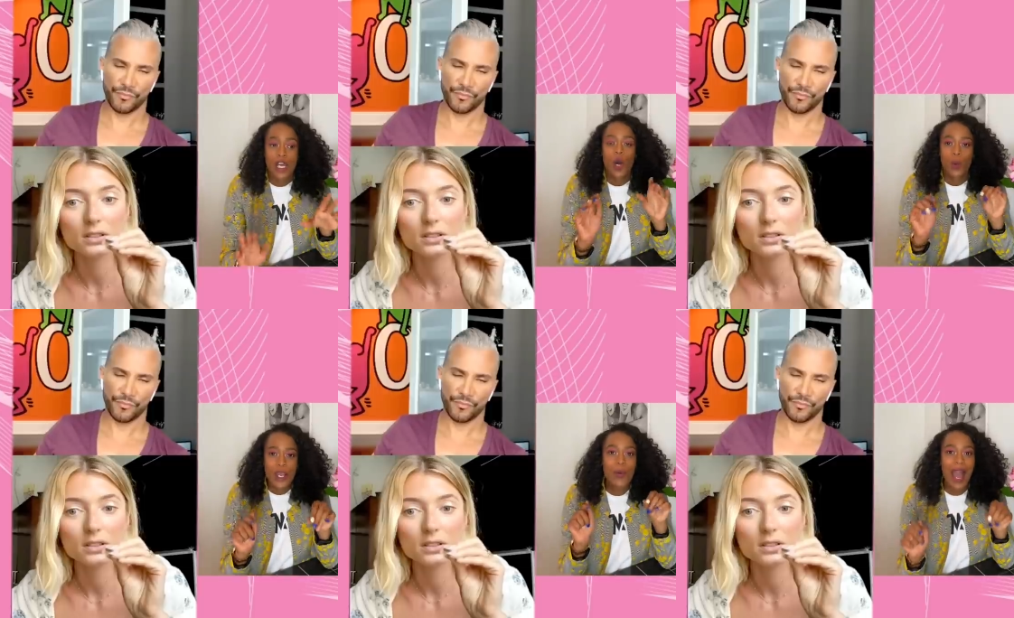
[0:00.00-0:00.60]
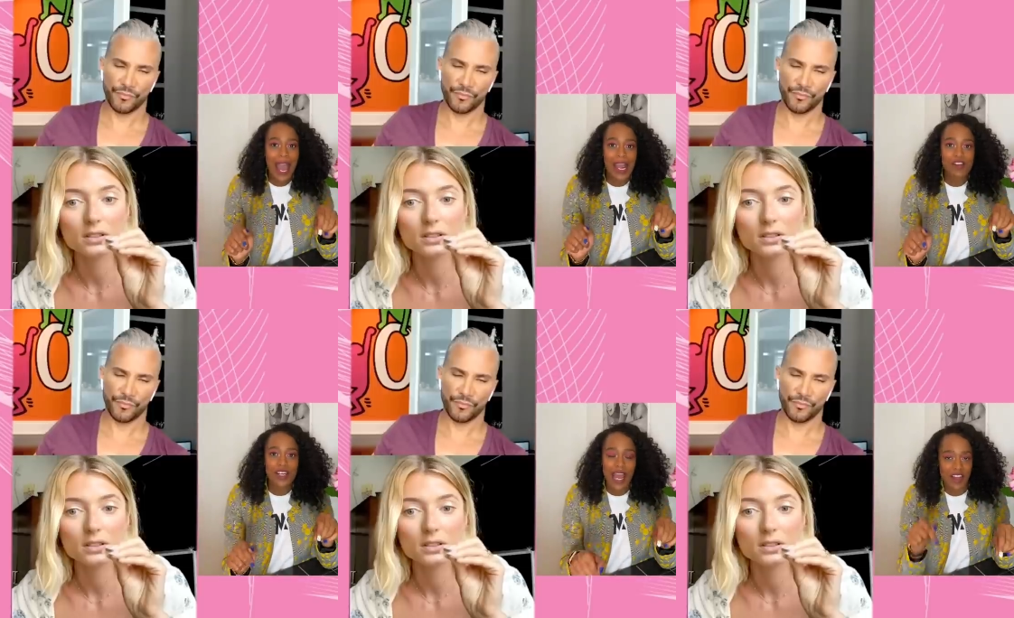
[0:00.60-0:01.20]
Speaker 1: We were
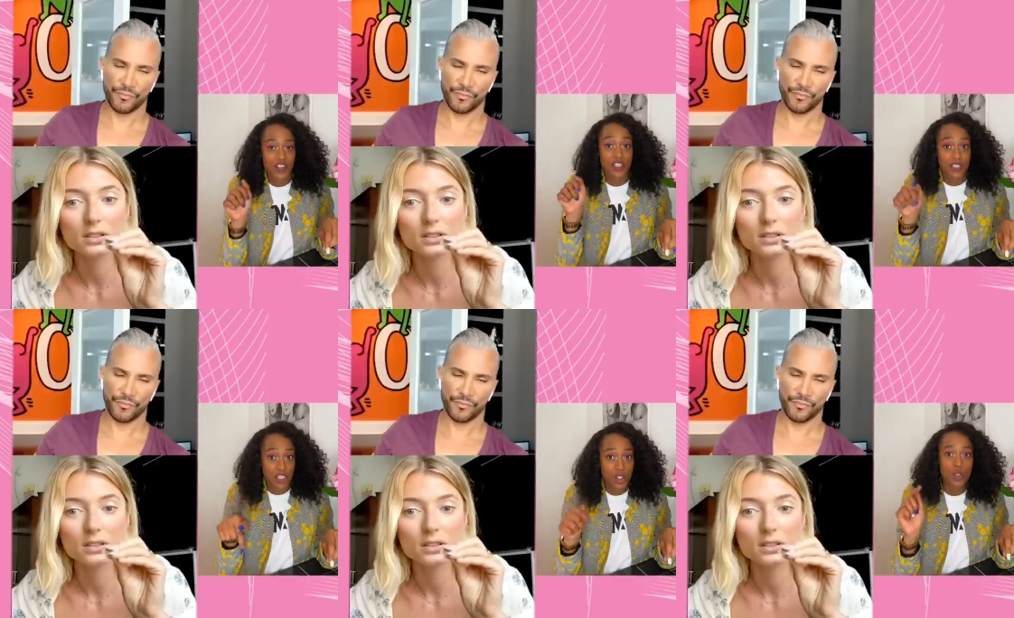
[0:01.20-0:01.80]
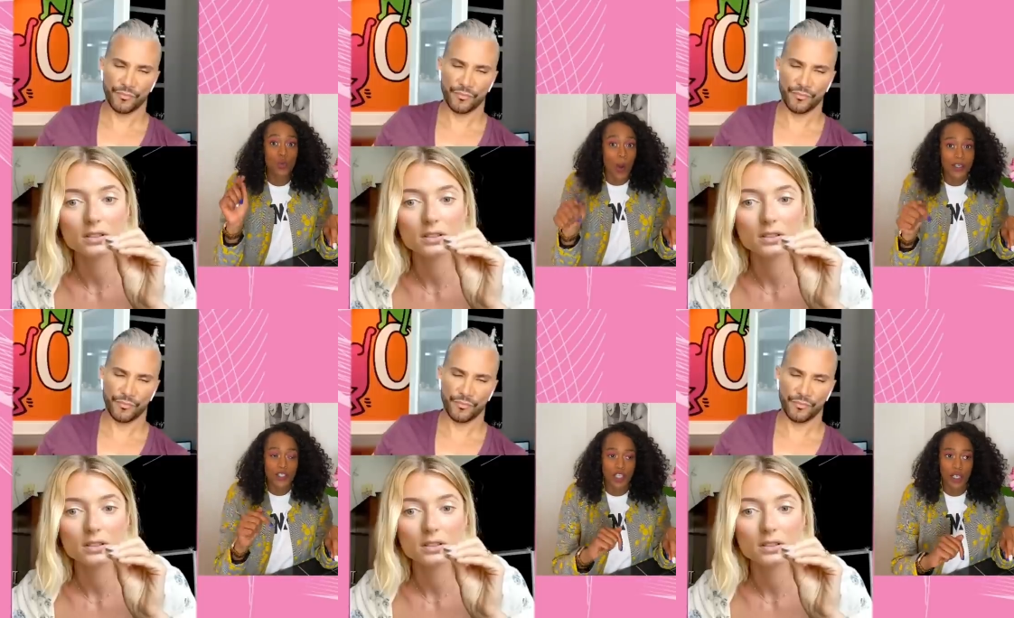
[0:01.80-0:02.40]
angry at the
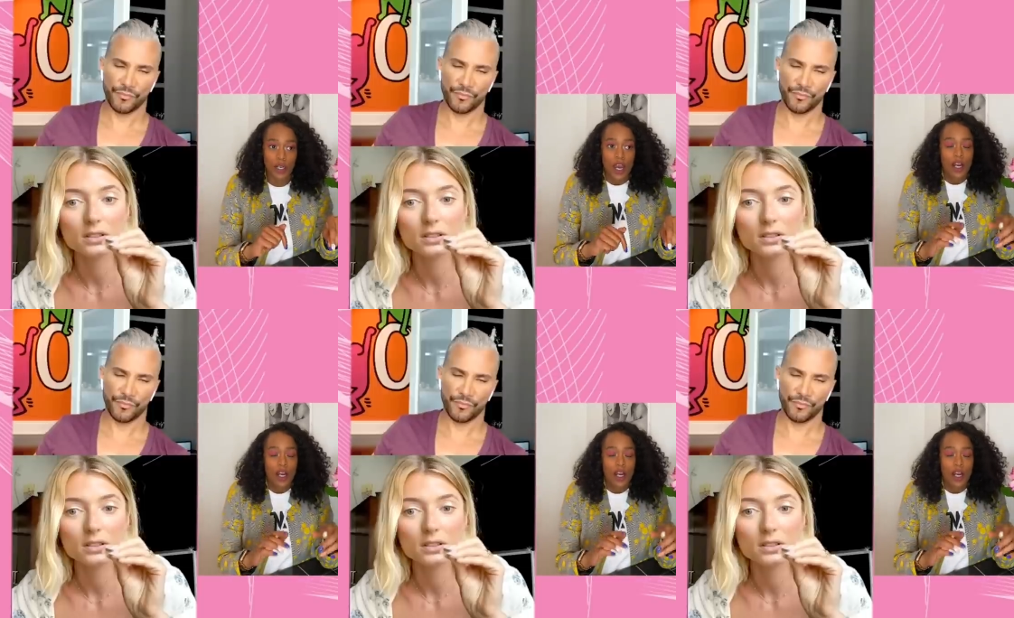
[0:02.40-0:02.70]
situation.